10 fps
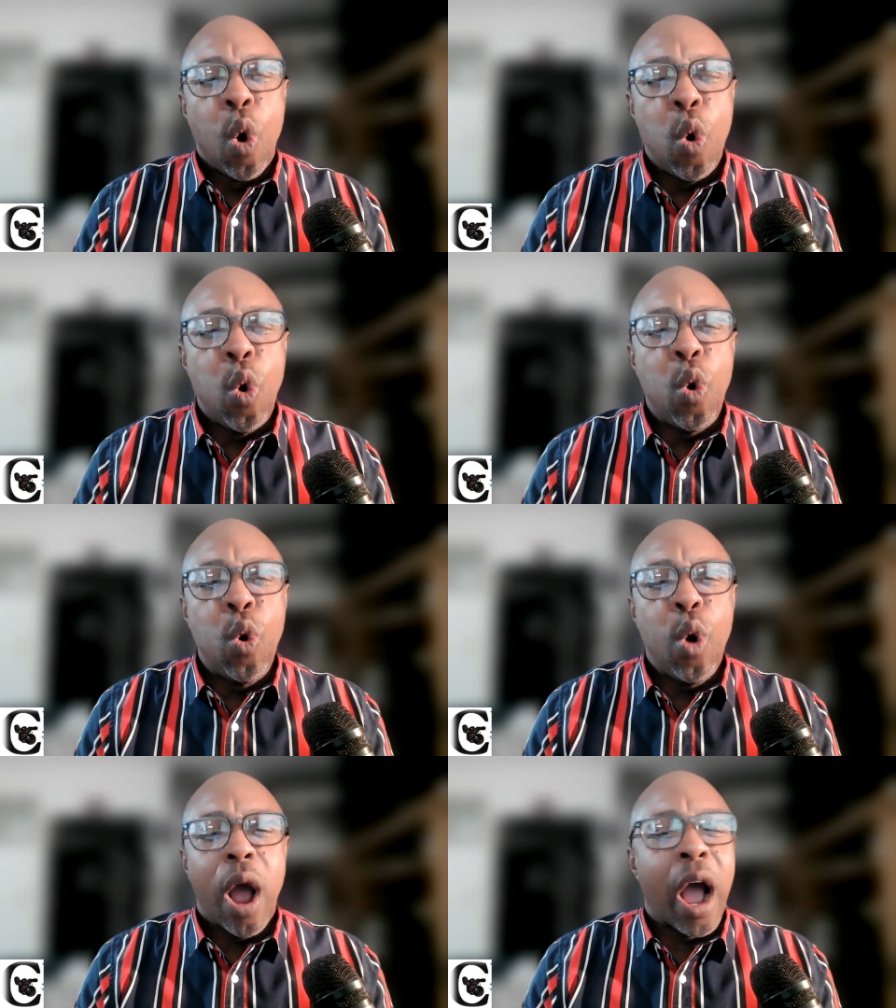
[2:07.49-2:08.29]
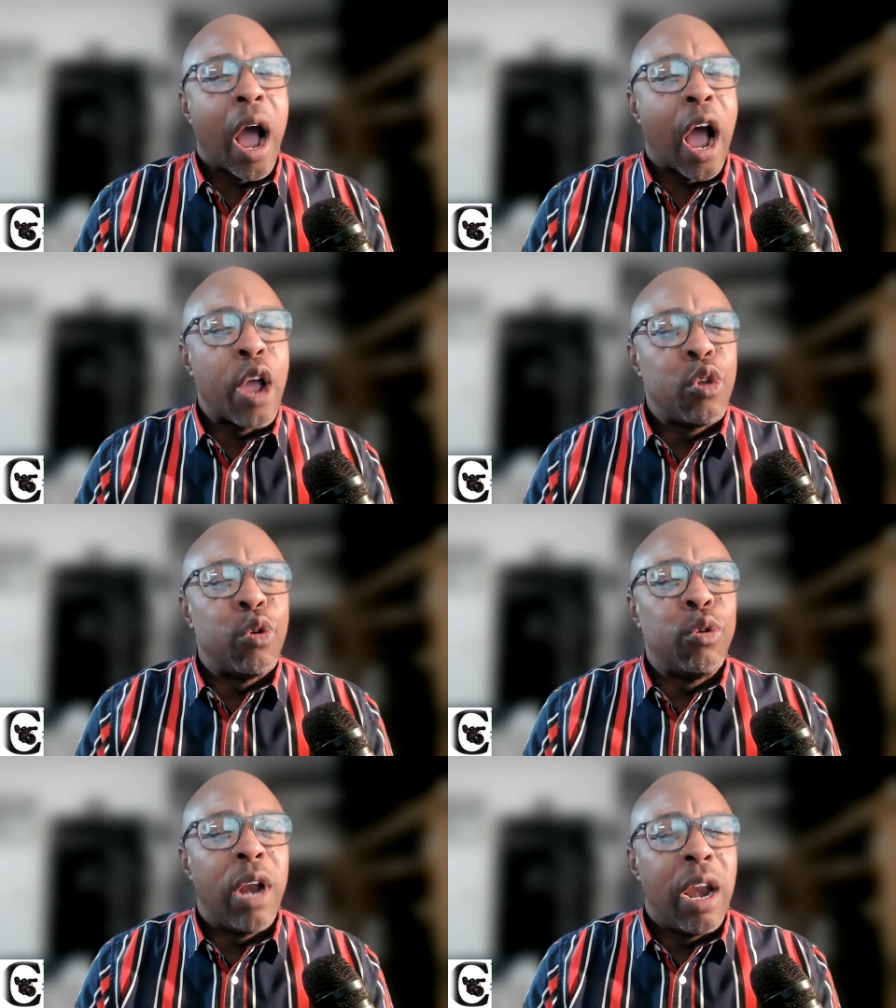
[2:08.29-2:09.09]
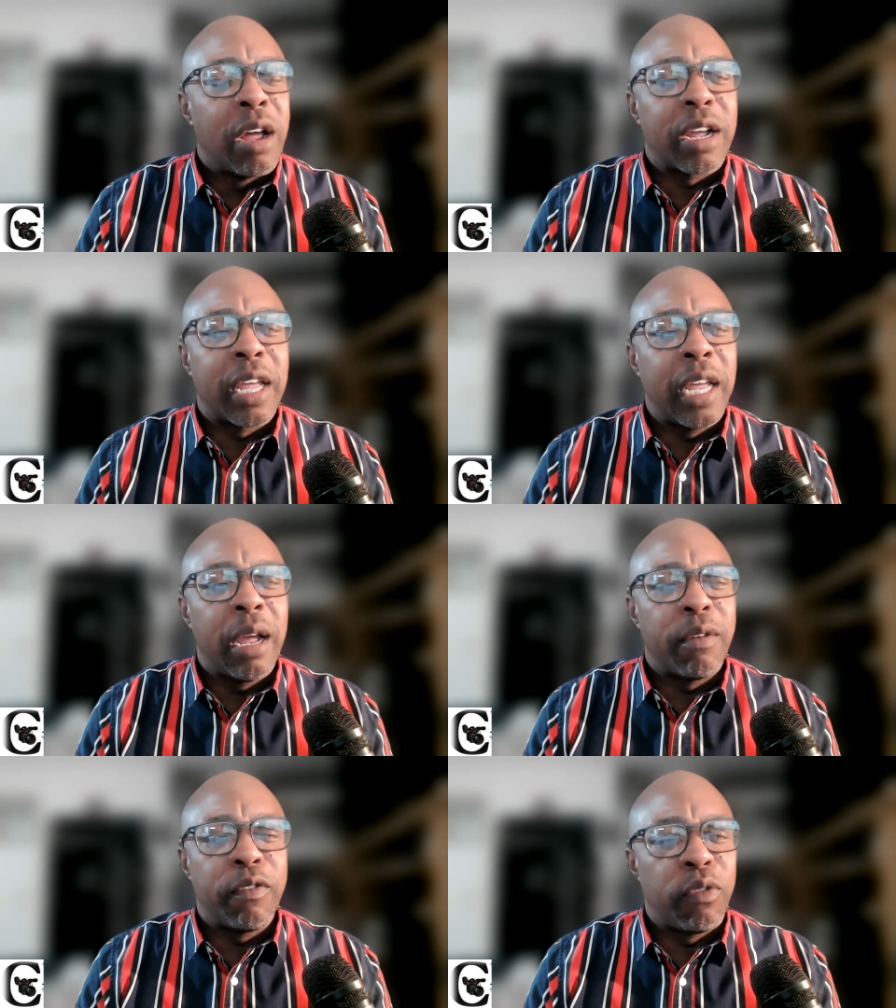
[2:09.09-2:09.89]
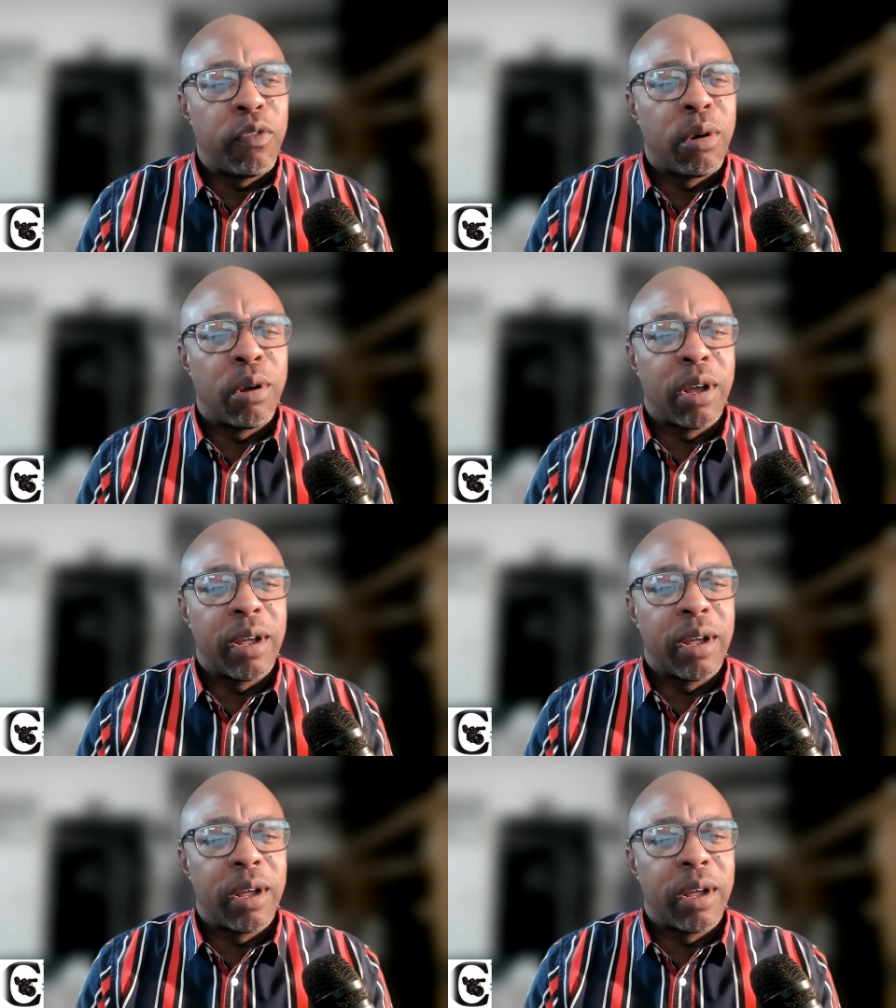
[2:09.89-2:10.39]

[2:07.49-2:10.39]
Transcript: Who are you looking for?